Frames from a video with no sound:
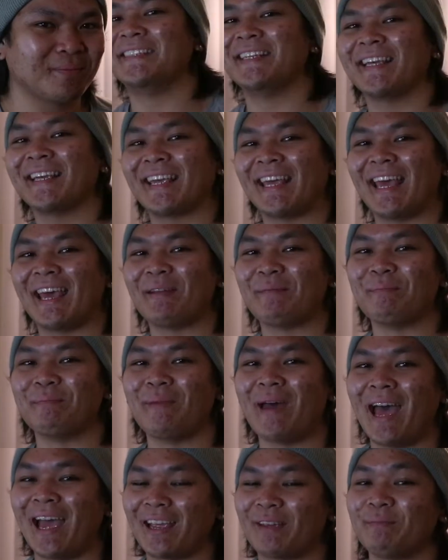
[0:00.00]
Dick and
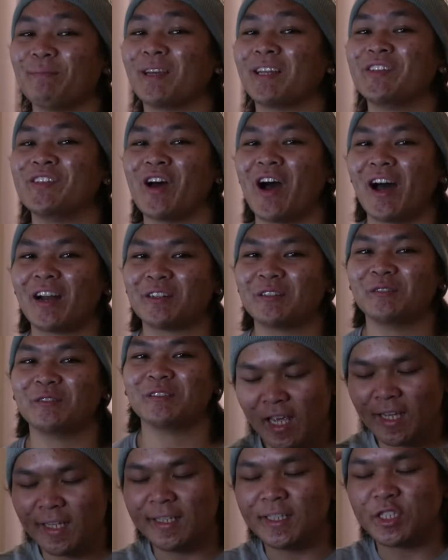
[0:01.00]
Mac McDonald,
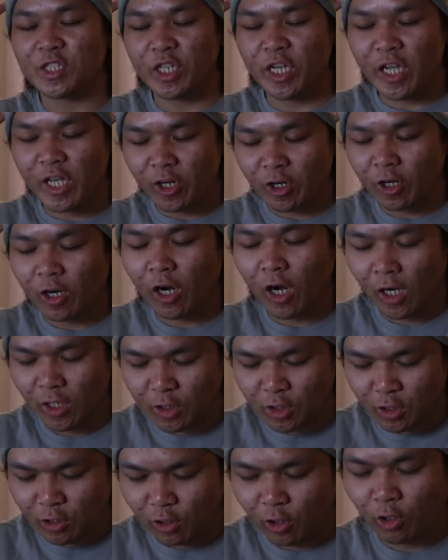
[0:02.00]
his inner
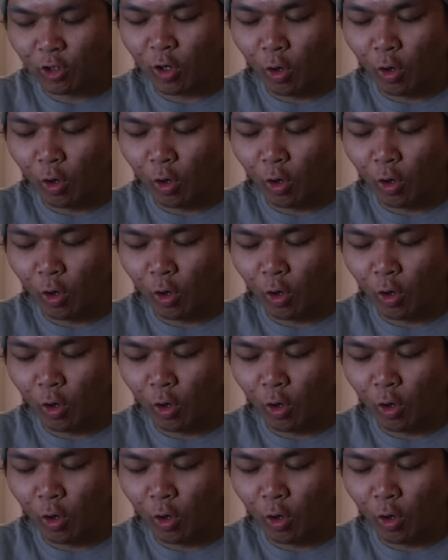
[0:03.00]
hustler